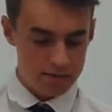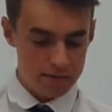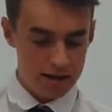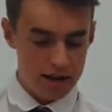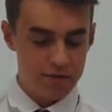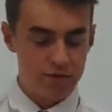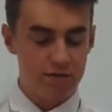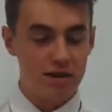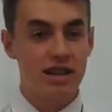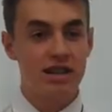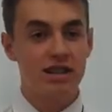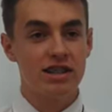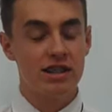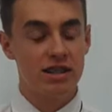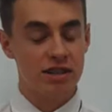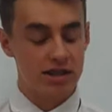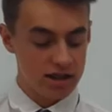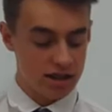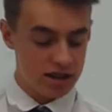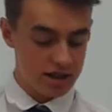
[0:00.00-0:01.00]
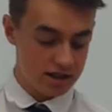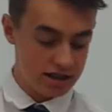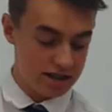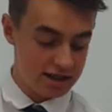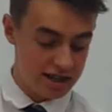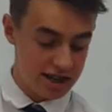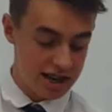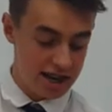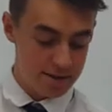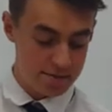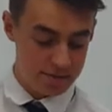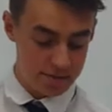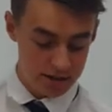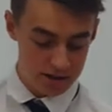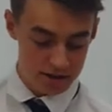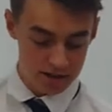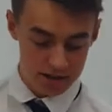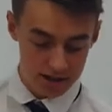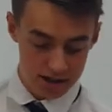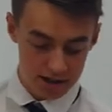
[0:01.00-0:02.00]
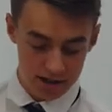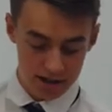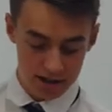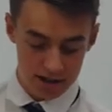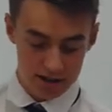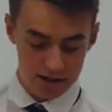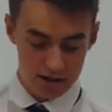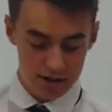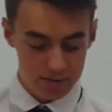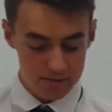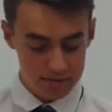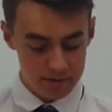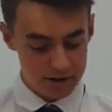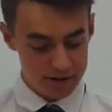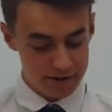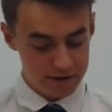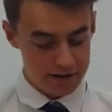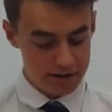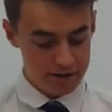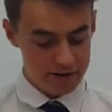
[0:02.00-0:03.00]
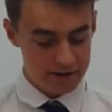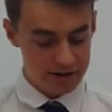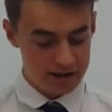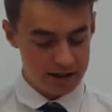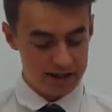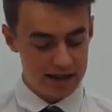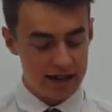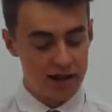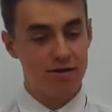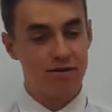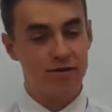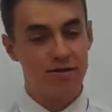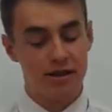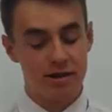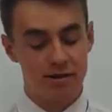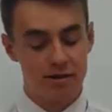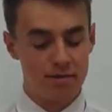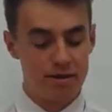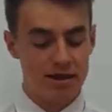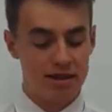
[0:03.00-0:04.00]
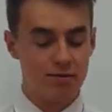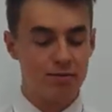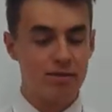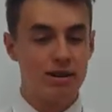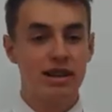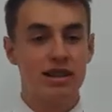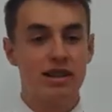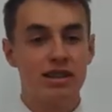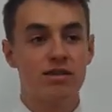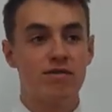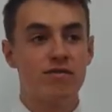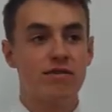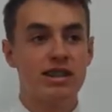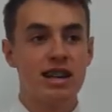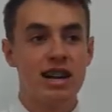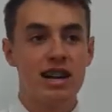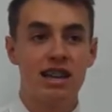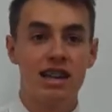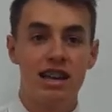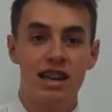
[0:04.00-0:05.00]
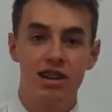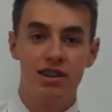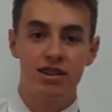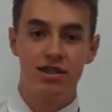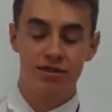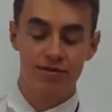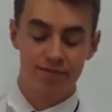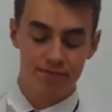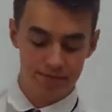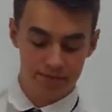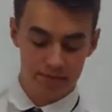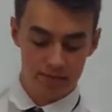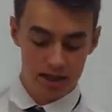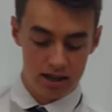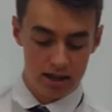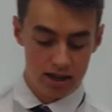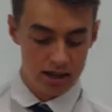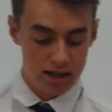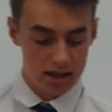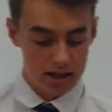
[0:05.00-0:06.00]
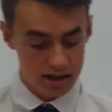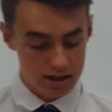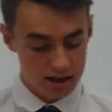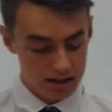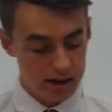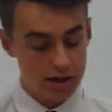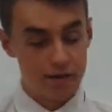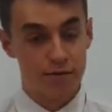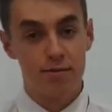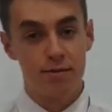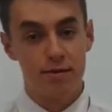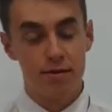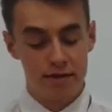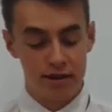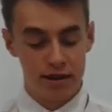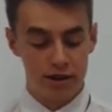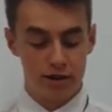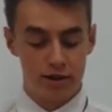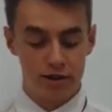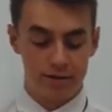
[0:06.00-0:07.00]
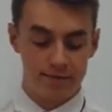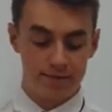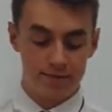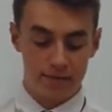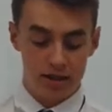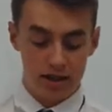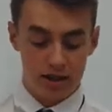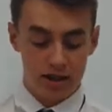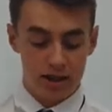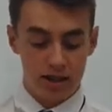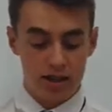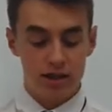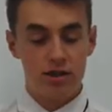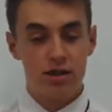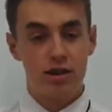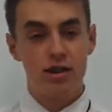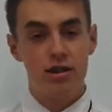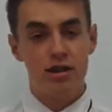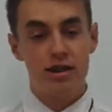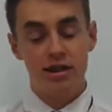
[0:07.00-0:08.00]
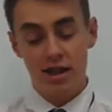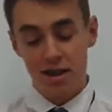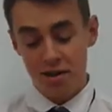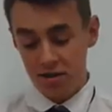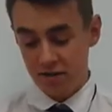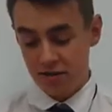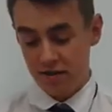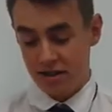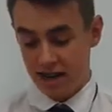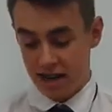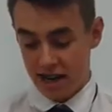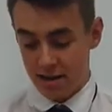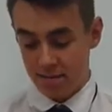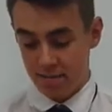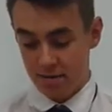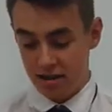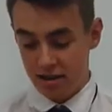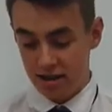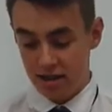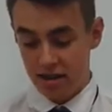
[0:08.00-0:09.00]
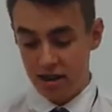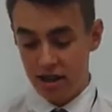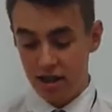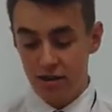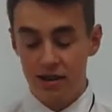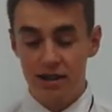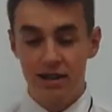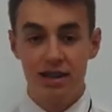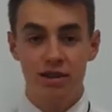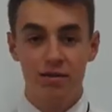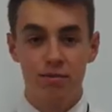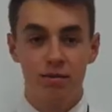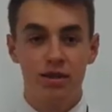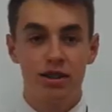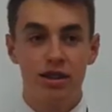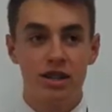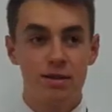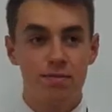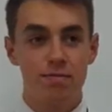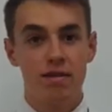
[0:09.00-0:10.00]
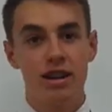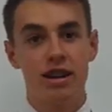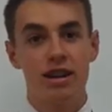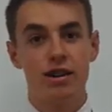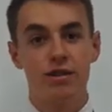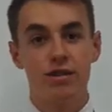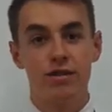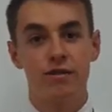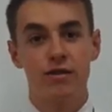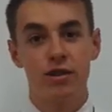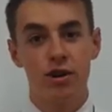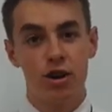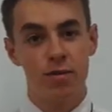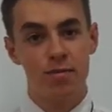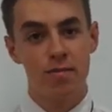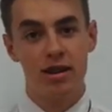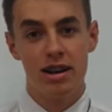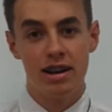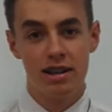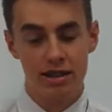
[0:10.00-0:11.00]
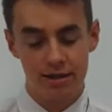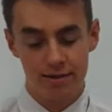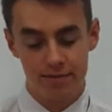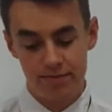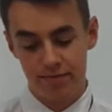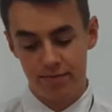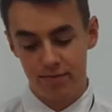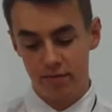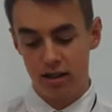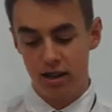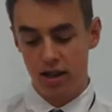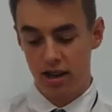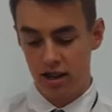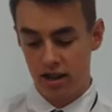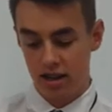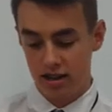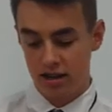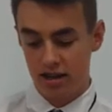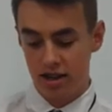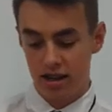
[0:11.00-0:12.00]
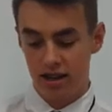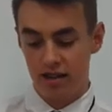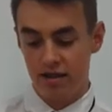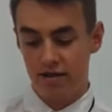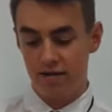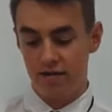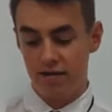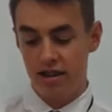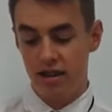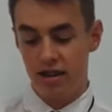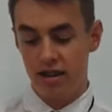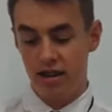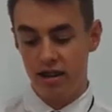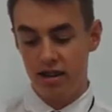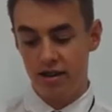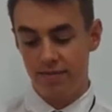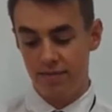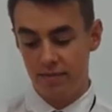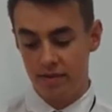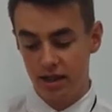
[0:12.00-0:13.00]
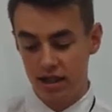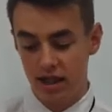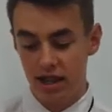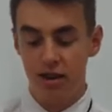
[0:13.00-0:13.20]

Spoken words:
Main reasons are containment, domino theory, South Vietnamese weakness and retaliation from the Viet Cong. So in terms of containment, the US didn't want the spread of communism to enter Vietnam.